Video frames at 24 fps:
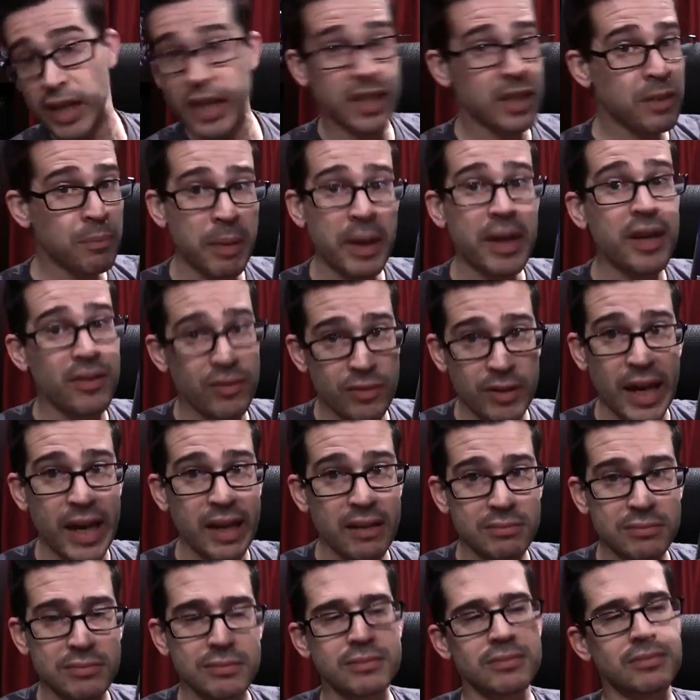Independence
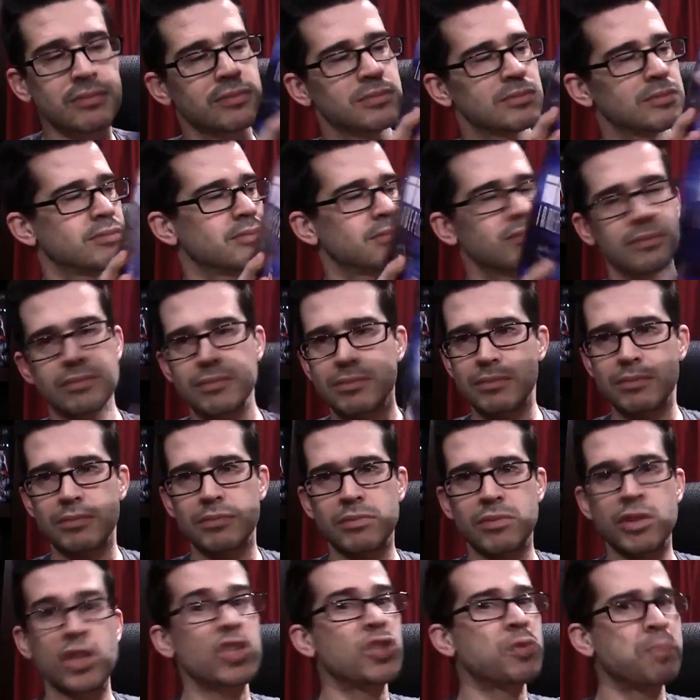Day,
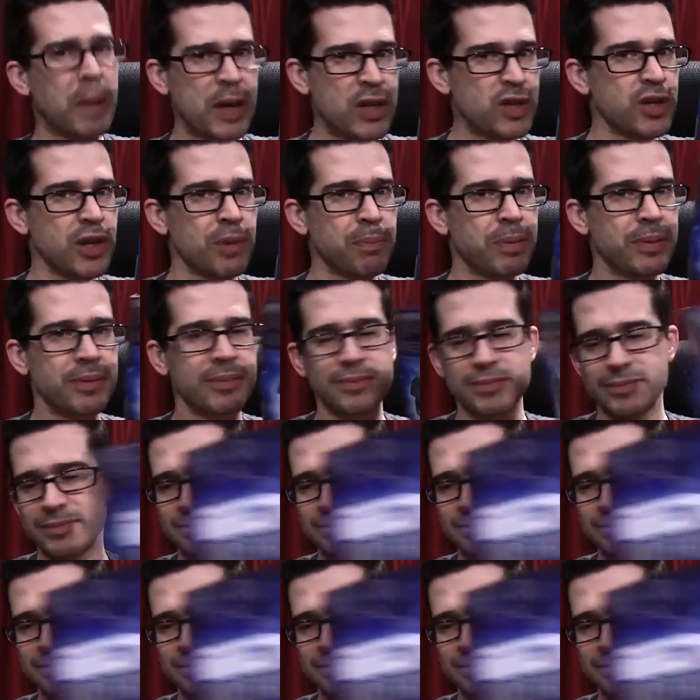the spaceship.